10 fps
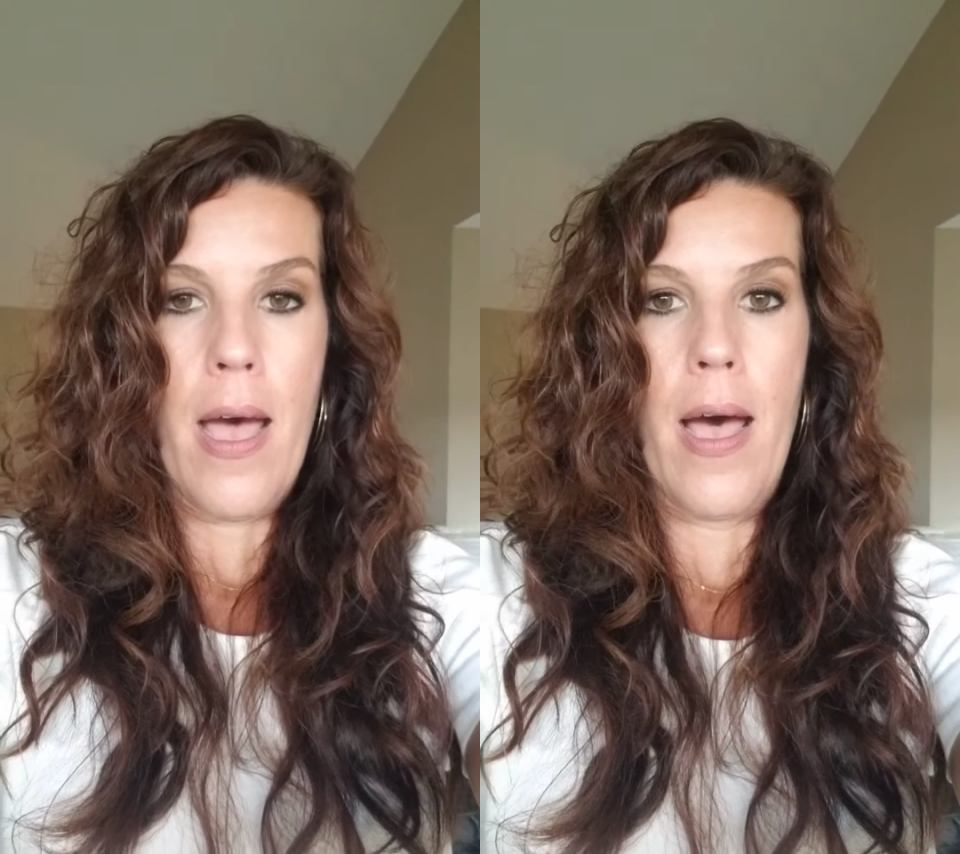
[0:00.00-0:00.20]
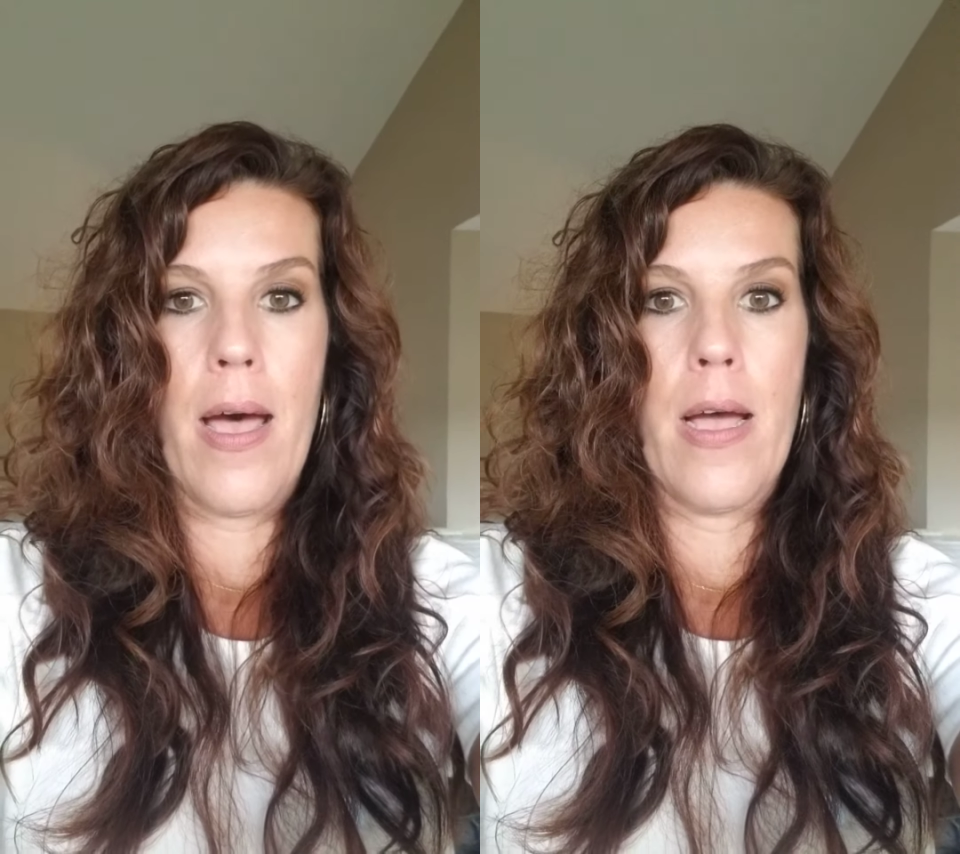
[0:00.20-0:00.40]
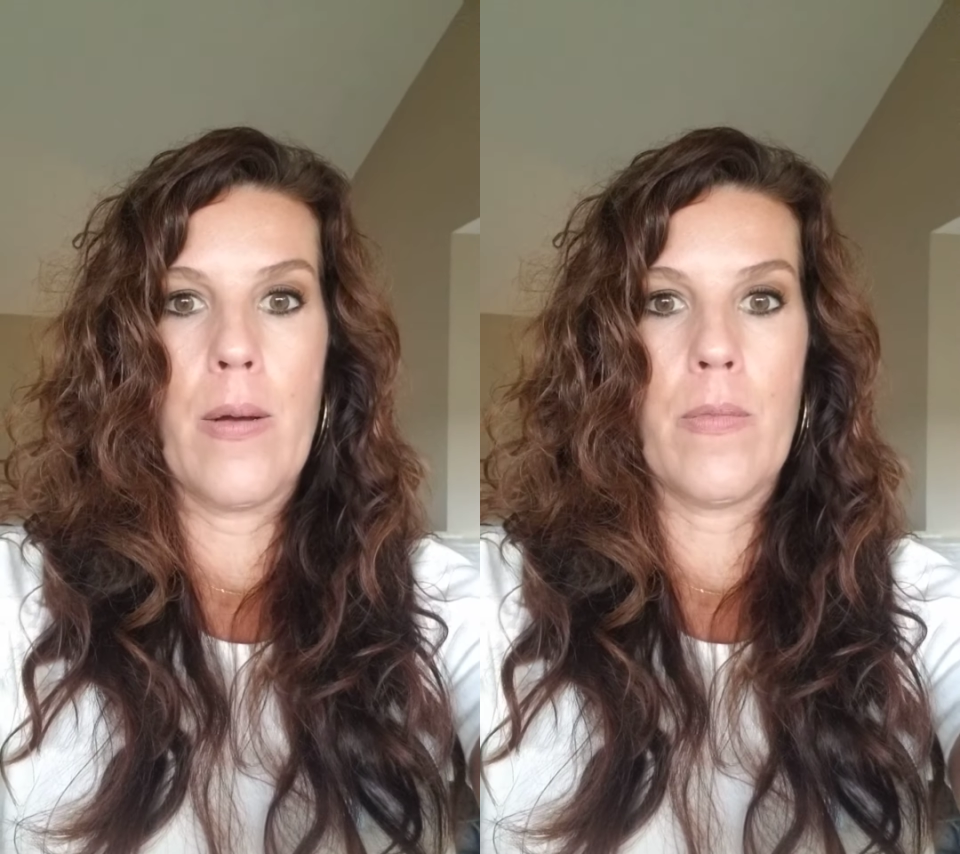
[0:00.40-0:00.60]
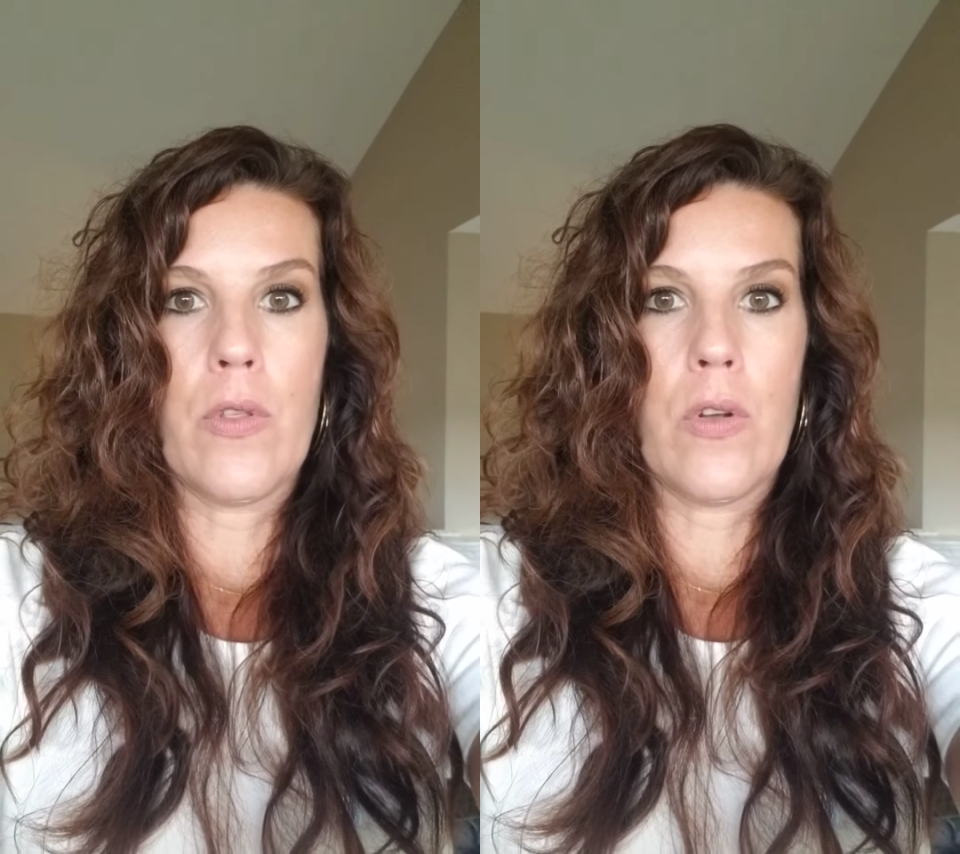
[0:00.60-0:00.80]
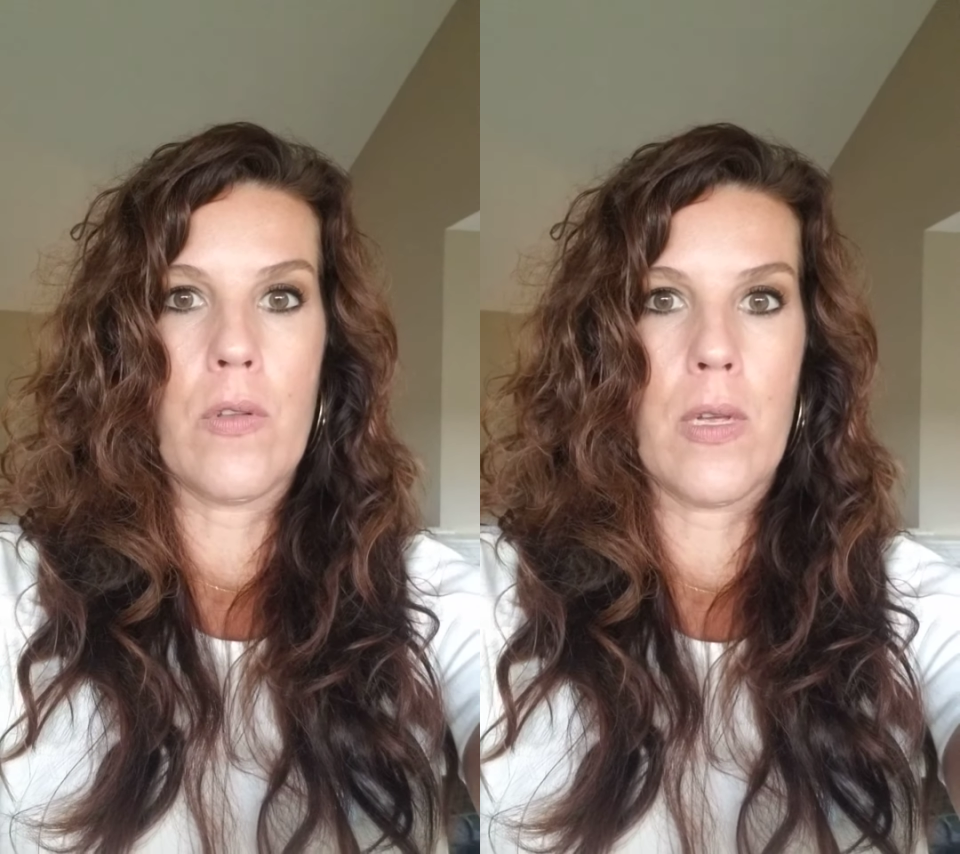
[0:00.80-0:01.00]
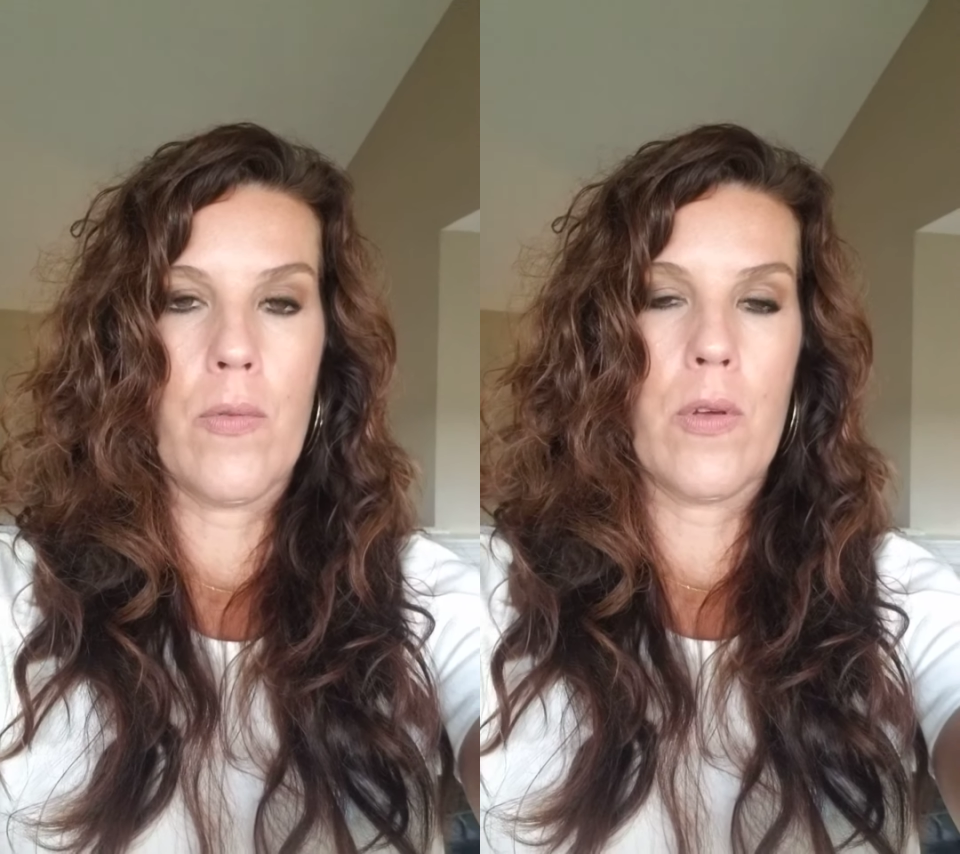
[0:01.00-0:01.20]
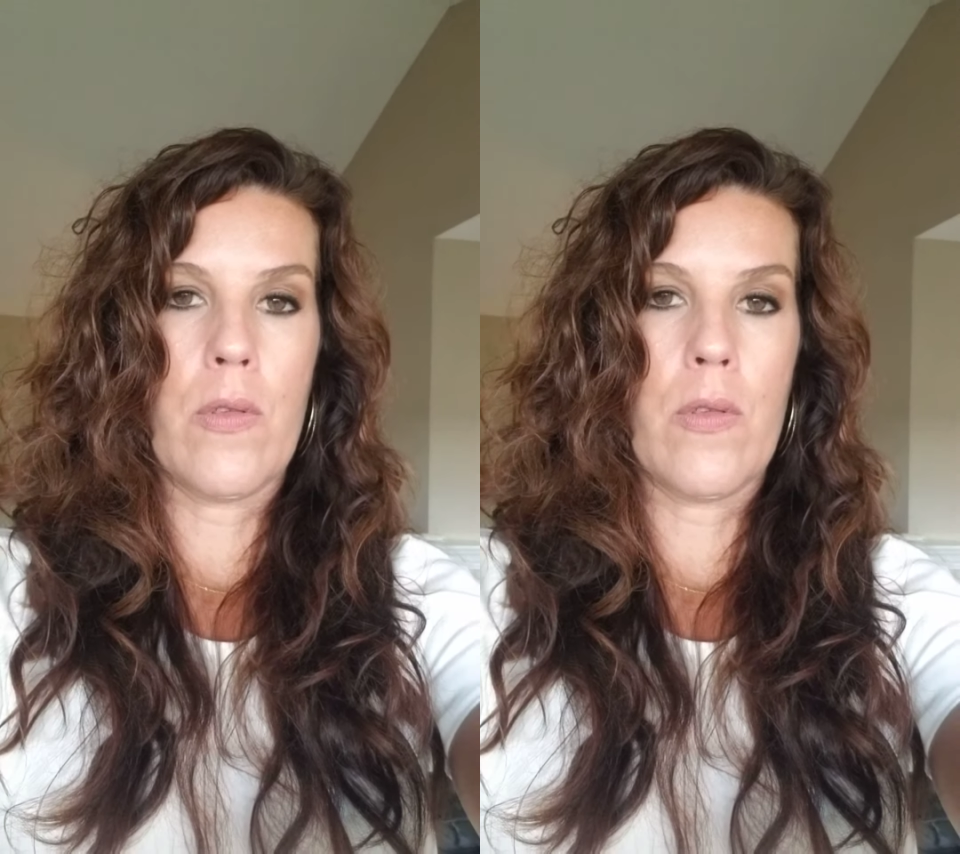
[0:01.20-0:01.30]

So just to give you